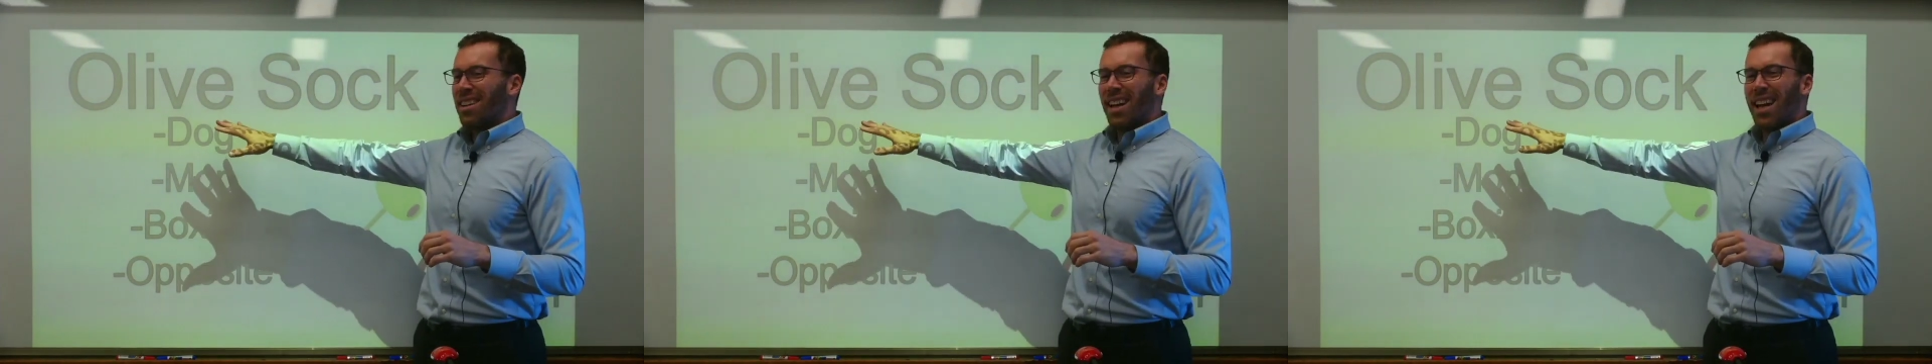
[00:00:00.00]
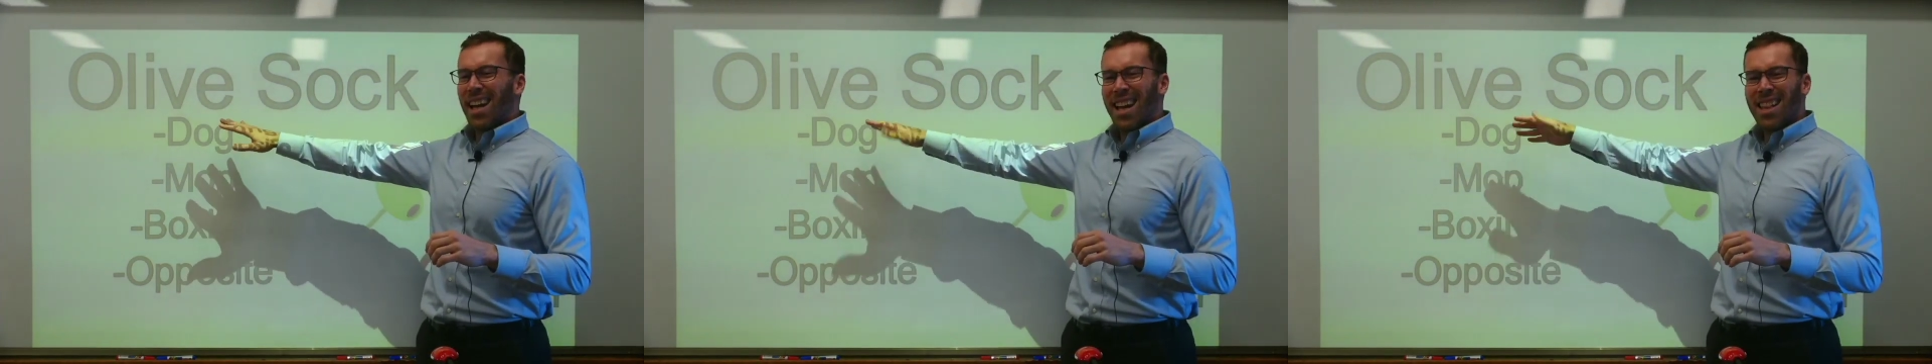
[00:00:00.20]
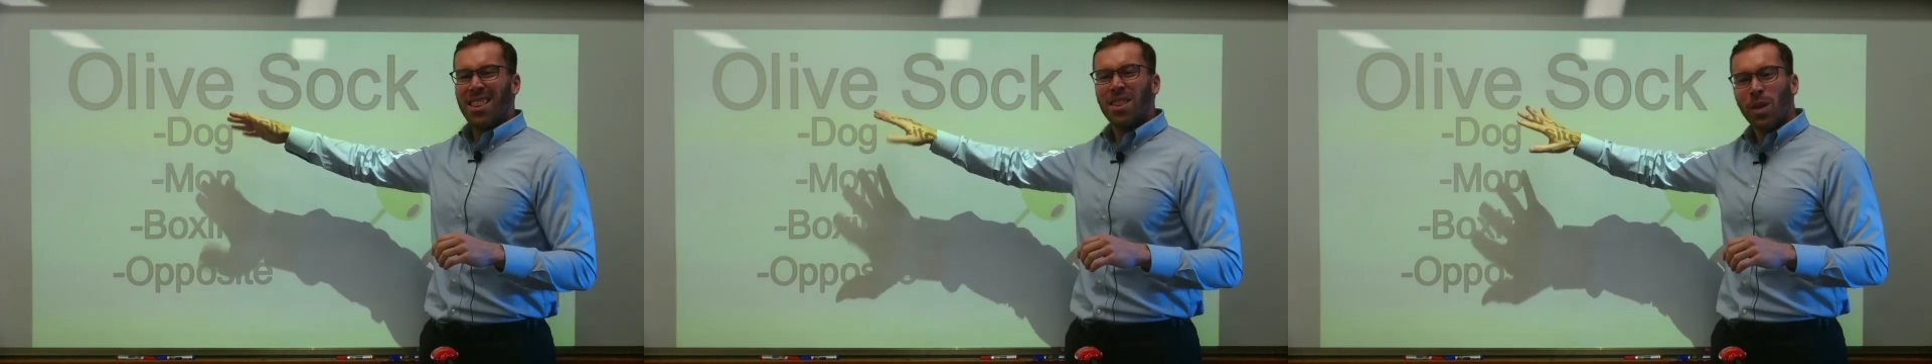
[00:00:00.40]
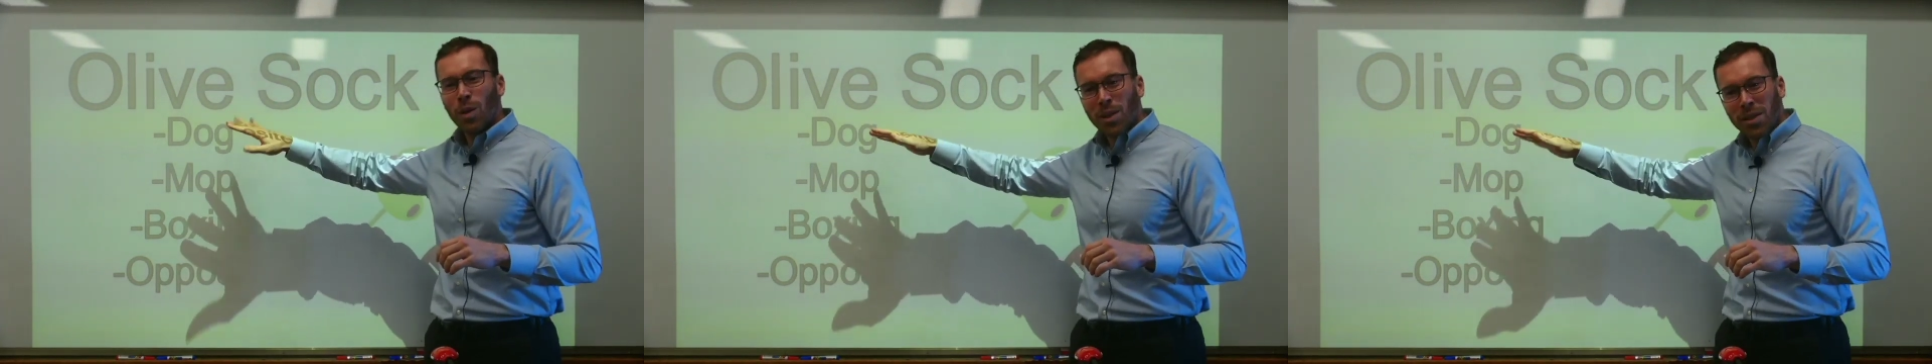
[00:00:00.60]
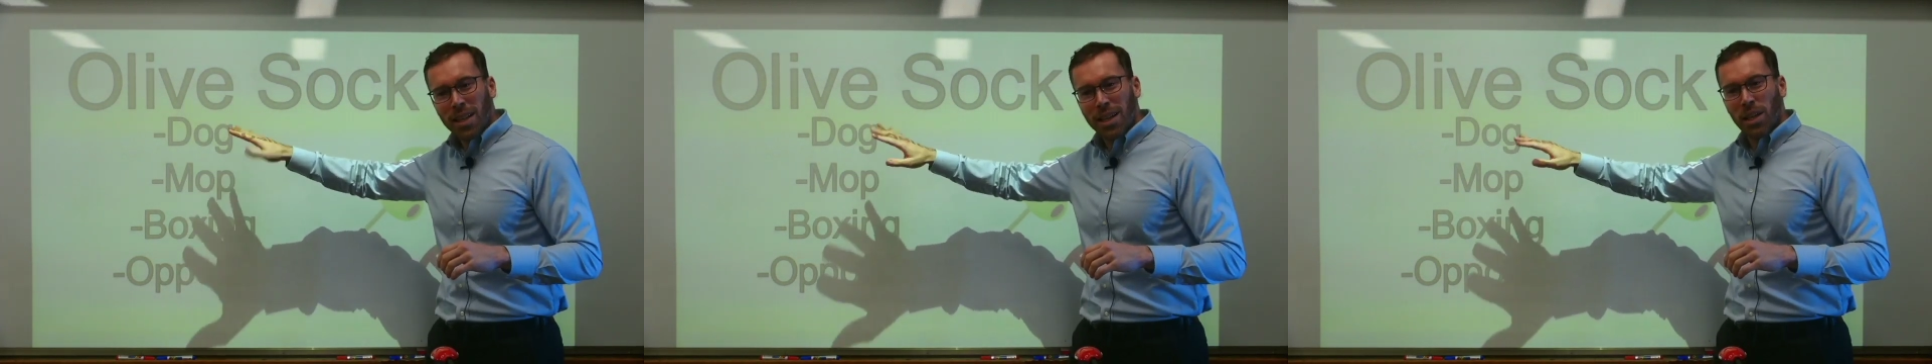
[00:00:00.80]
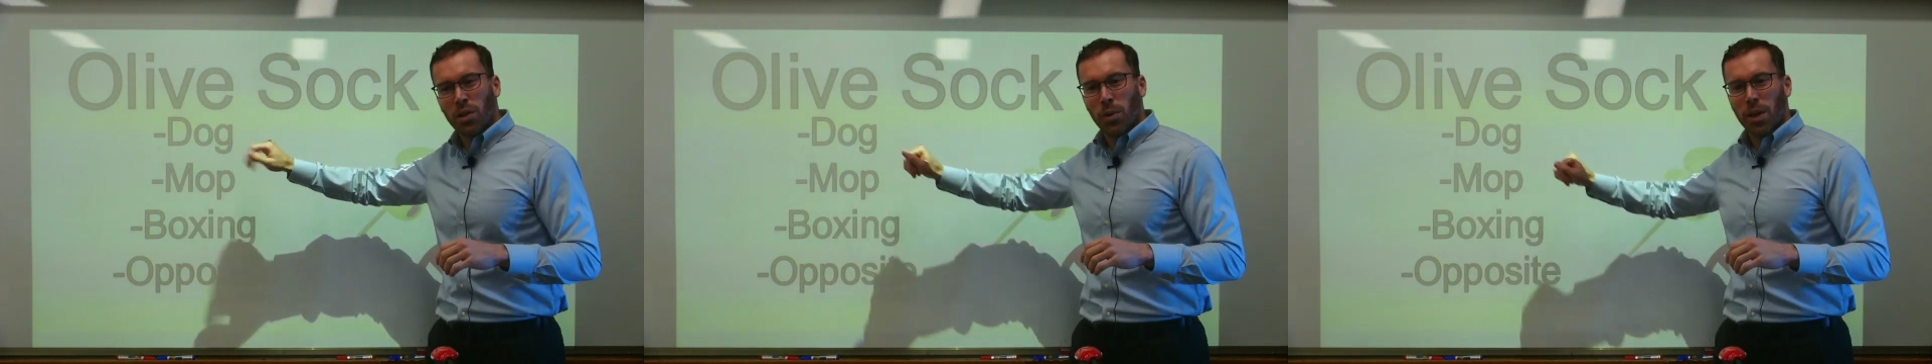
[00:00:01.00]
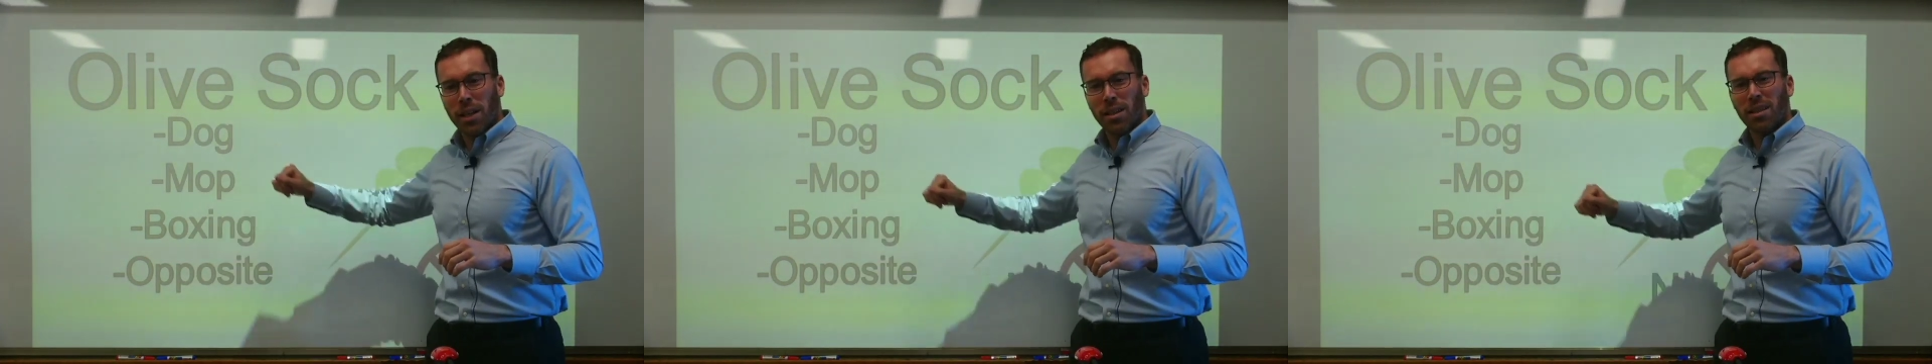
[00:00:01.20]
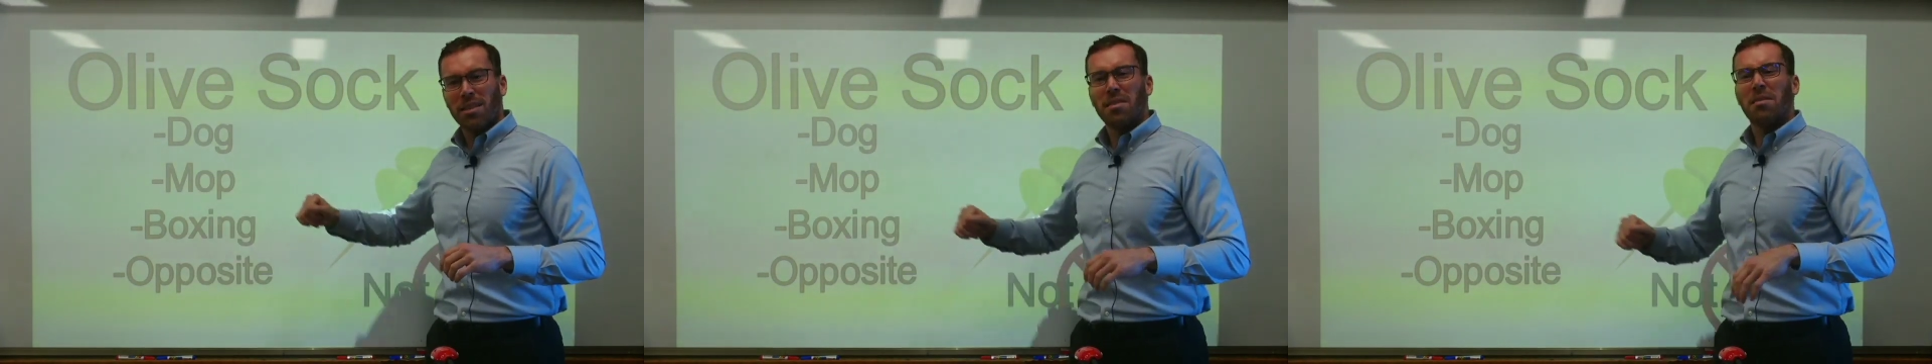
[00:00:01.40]
It looks like
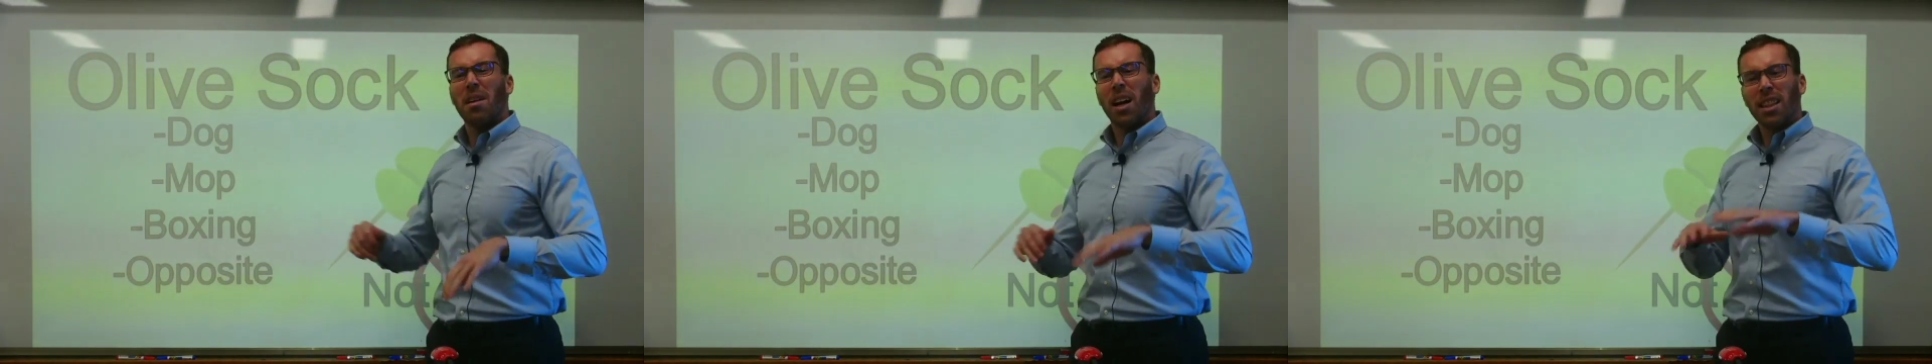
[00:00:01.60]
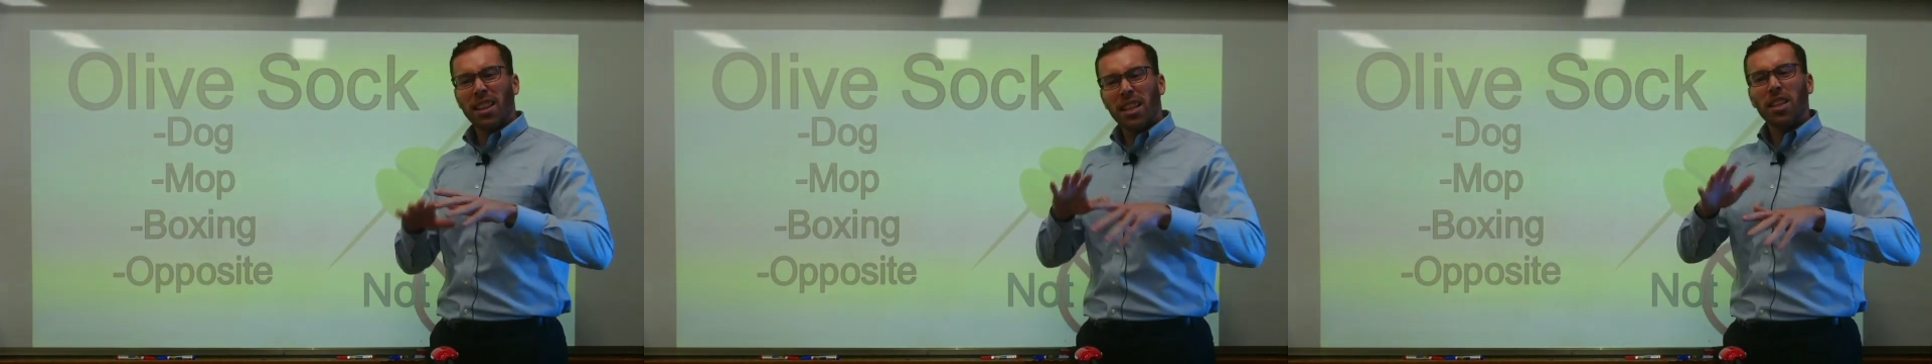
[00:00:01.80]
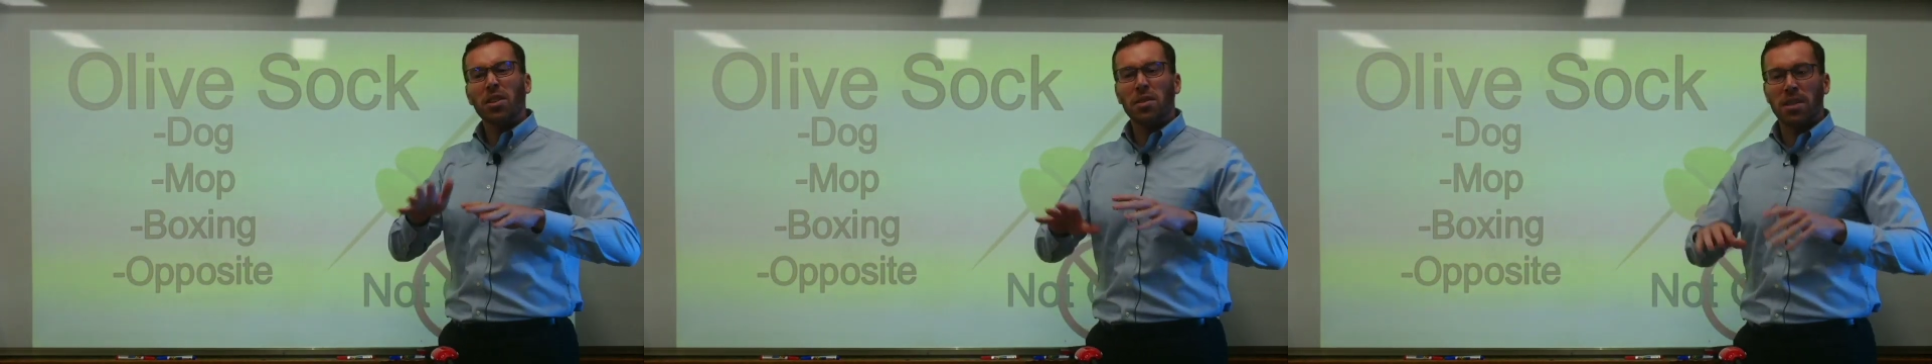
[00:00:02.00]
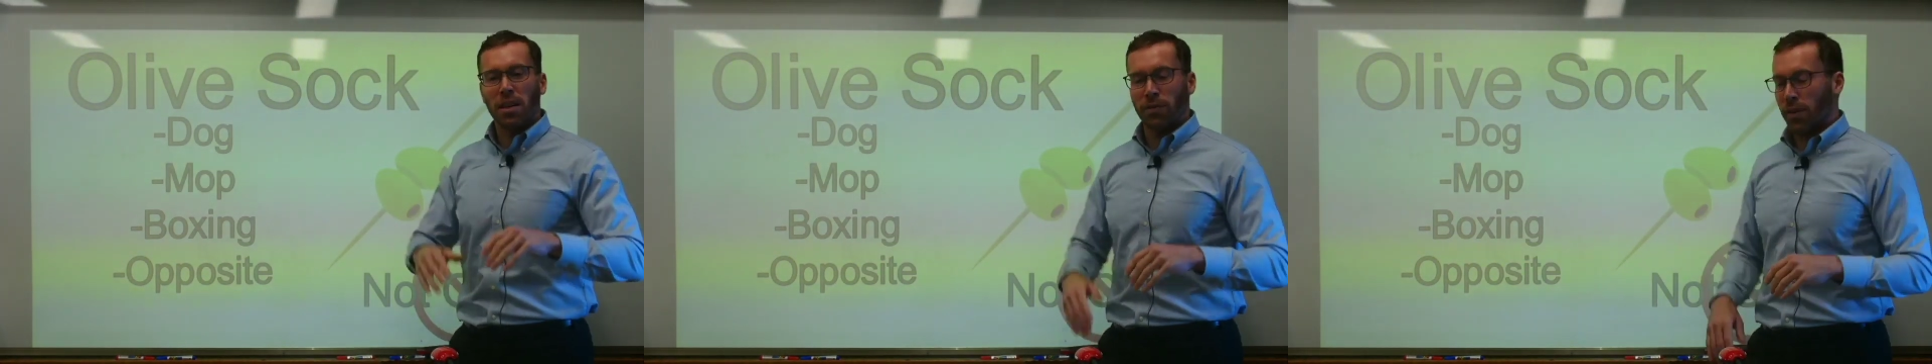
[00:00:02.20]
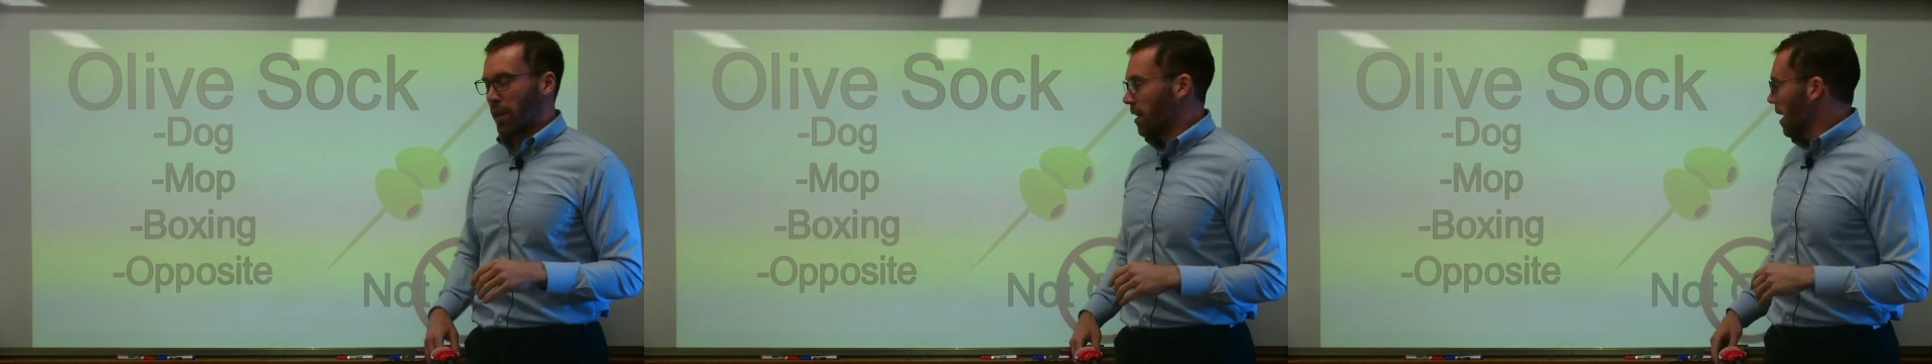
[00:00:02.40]
green, a little different.